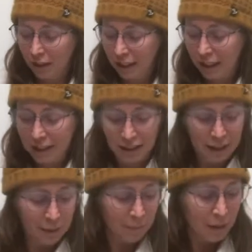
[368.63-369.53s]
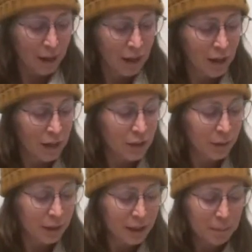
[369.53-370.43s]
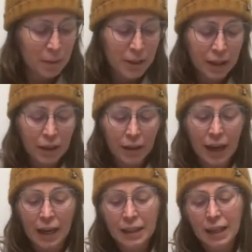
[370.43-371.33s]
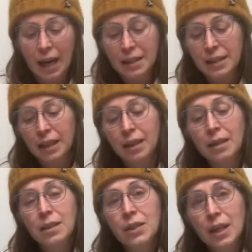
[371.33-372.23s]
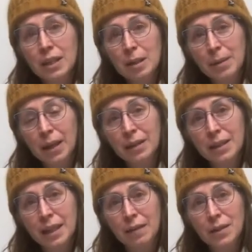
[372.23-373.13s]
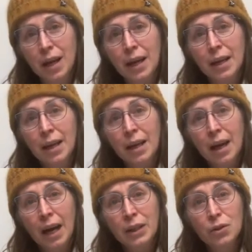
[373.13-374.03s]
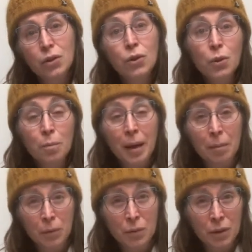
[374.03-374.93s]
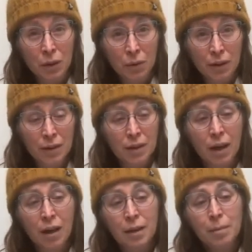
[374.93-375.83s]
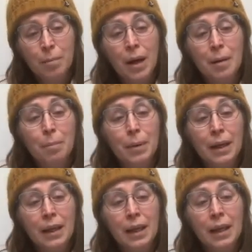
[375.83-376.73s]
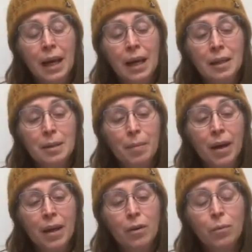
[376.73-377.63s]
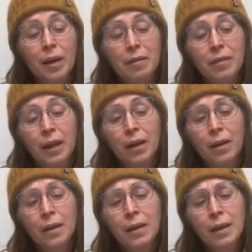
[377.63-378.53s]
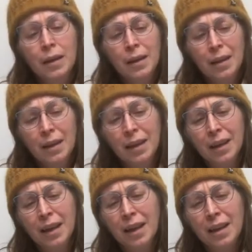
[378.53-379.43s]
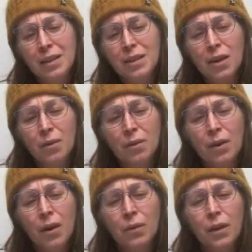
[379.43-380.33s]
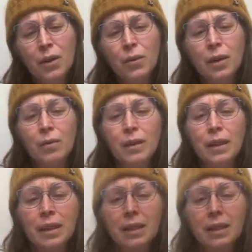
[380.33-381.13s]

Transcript: easily. So in this particular hand casting, just to be on the safe side, I used 2 bamboo skewers on my pinky and my ring finger. And I don't know that you can really